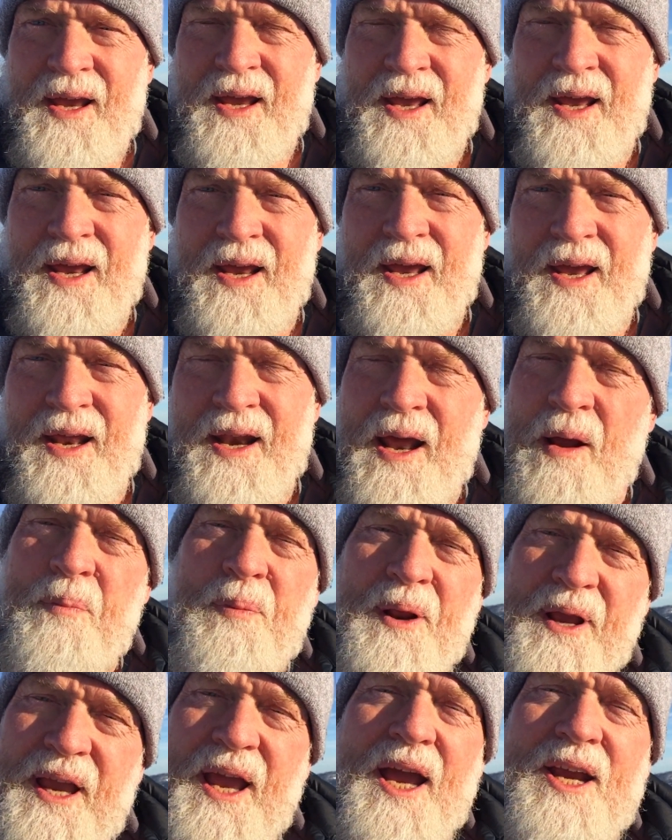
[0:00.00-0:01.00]
an
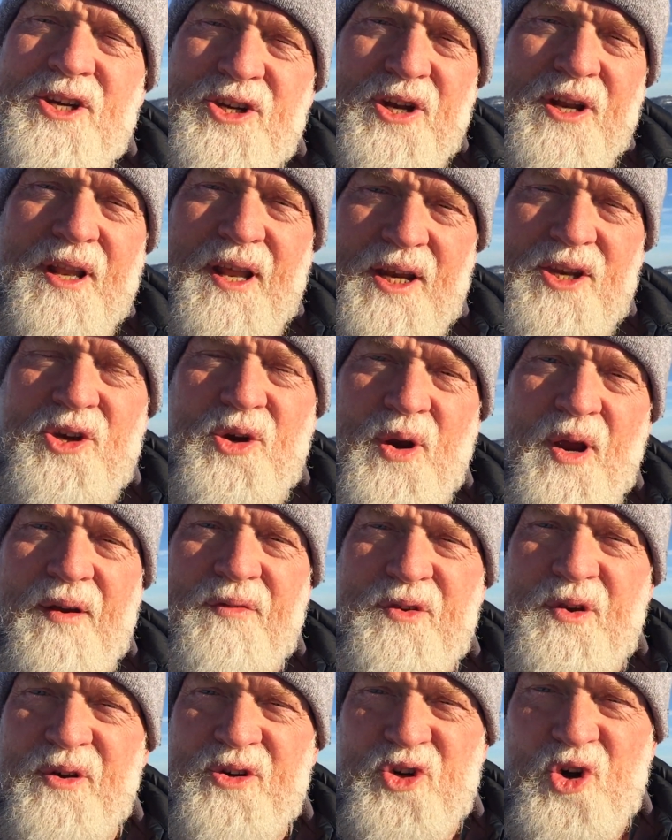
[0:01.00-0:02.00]
application that you
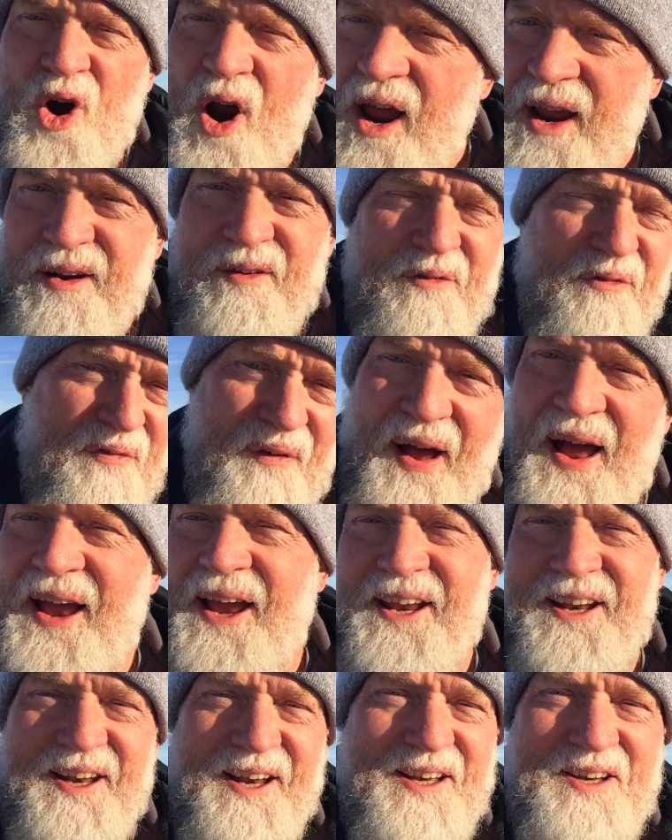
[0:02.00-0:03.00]
have to try and
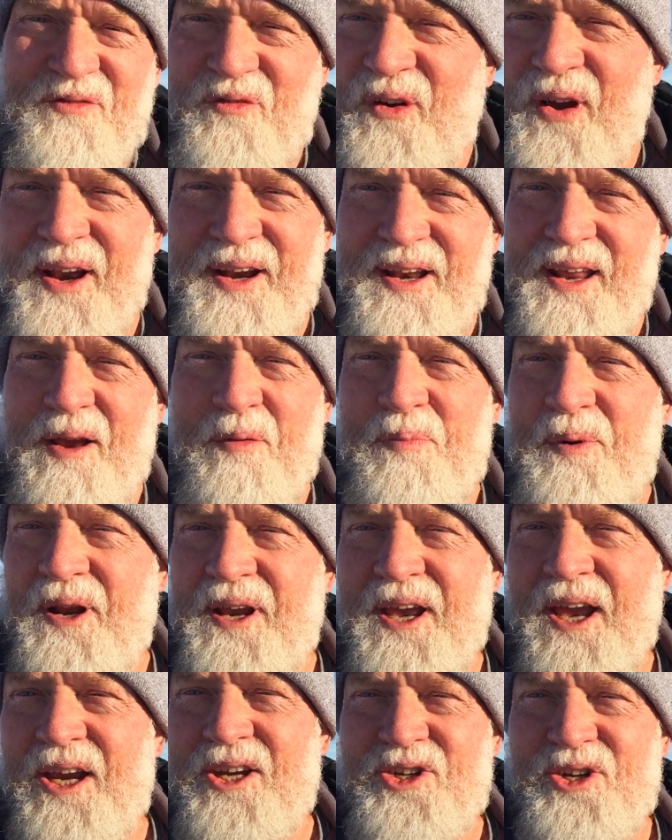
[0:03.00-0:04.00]
find and find an
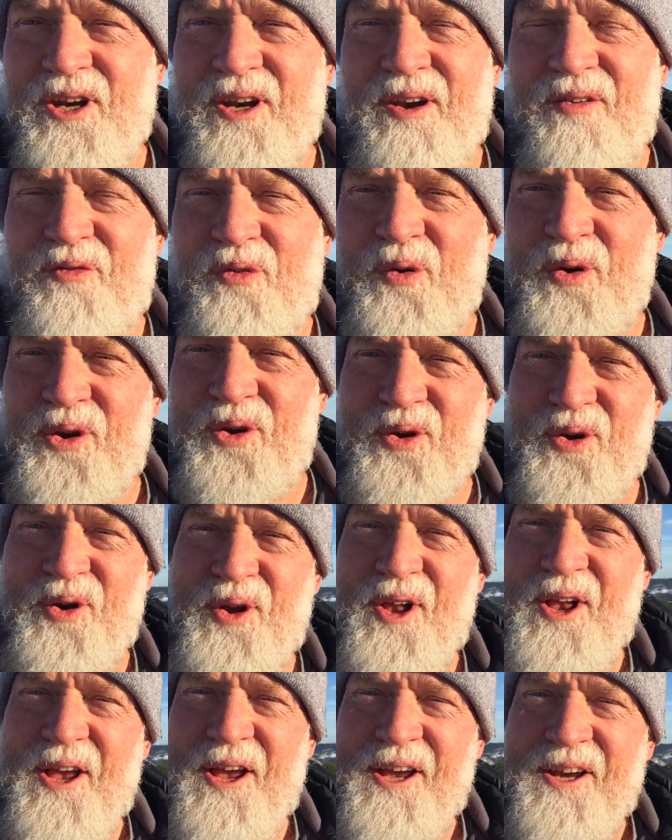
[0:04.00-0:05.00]
application for your
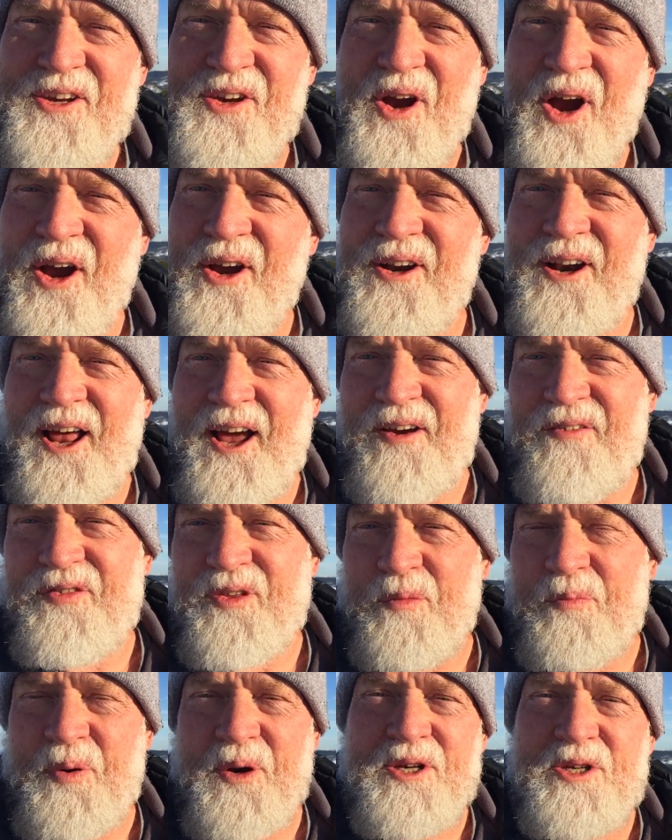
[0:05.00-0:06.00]
your own life.
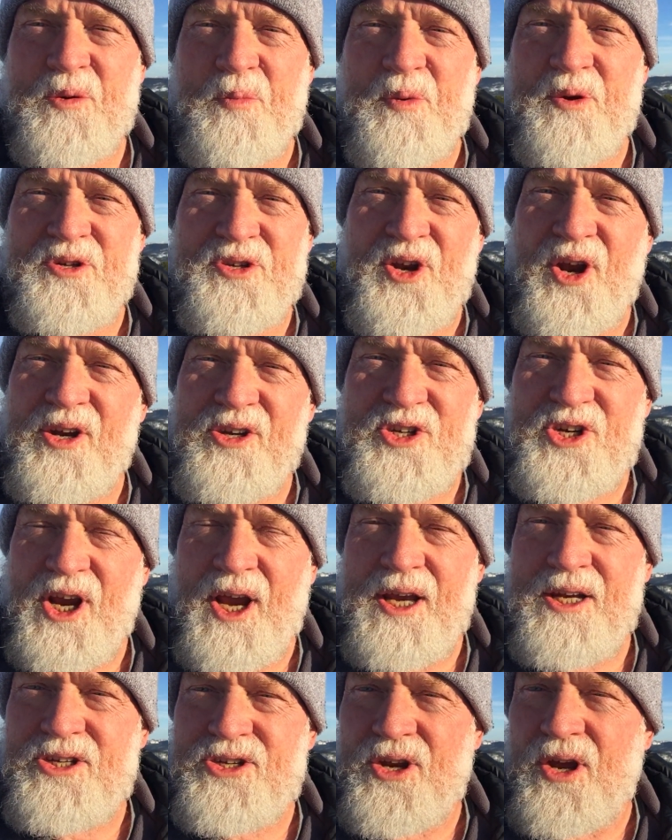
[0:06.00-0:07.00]
The principles don't
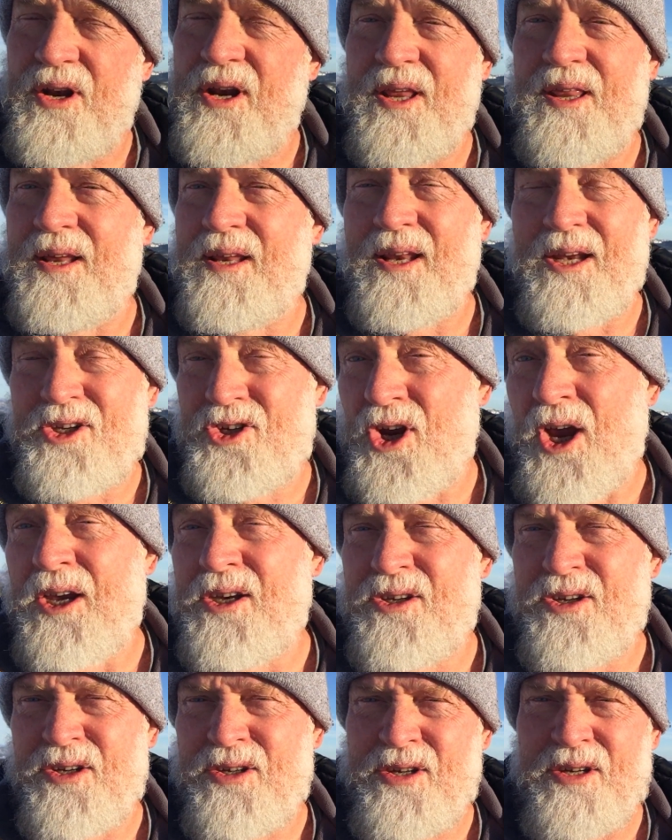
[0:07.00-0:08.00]
change. The only thing that
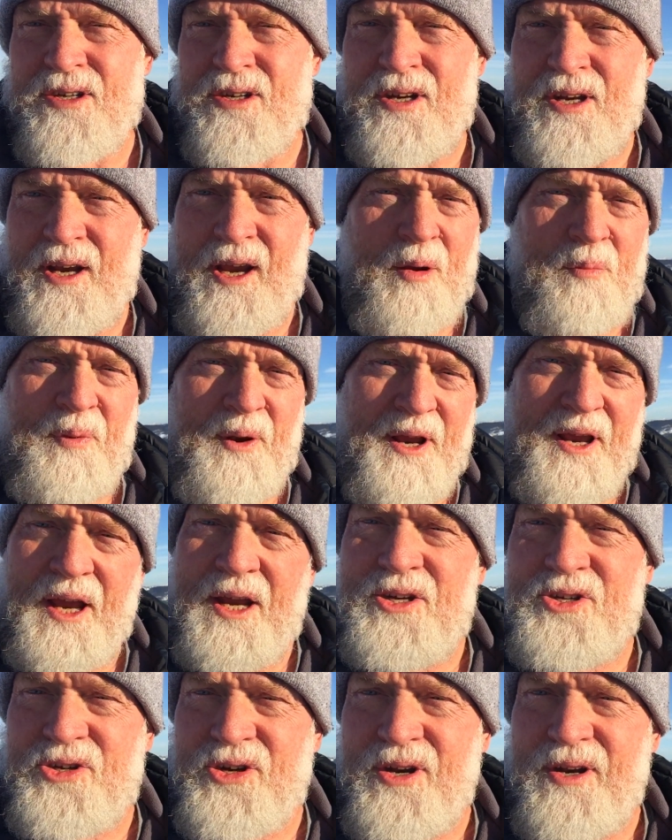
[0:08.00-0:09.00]
changes is the
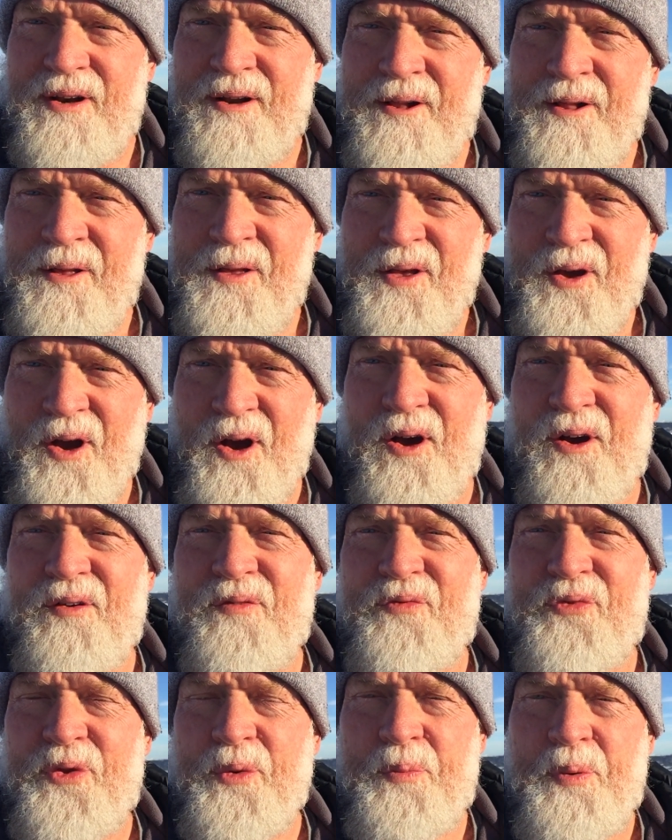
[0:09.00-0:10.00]
application
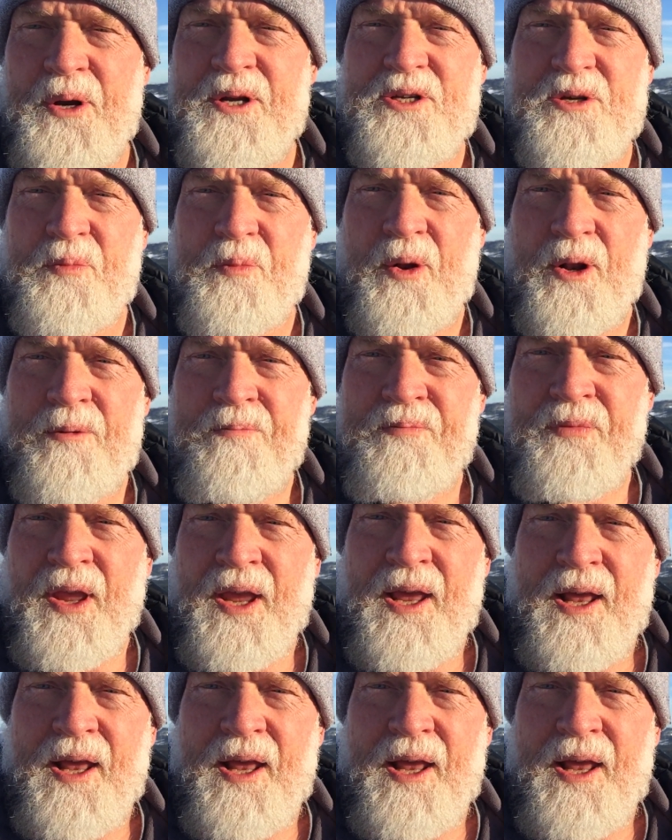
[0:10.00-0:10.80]
of the principle.